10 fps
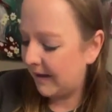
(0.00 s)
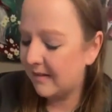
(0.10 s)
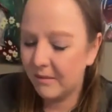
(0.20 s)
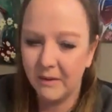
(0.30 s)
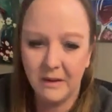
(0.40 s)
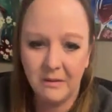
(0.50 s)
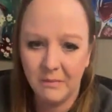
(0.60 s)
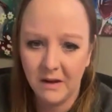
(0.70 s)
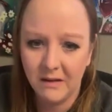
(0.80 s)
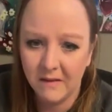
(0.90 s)
He doesn't
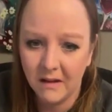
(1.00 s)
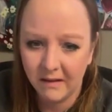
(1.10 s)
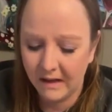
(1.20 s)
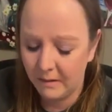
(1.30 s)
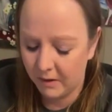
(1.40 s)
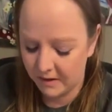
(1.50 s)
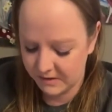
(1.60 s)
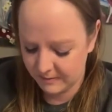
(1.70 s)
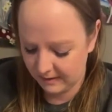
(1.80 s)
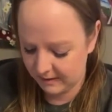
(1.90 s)
really, he's not like he
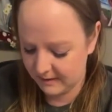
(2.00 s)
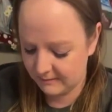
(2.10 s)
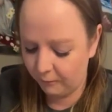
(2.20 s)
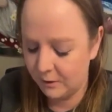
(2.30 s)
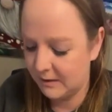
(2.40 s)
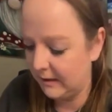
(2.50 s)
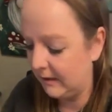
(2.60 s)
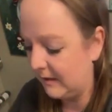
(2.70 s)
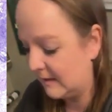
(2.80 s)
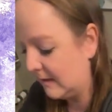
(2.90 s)
bothers me. I mean, he's
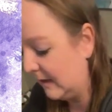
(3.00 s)
14.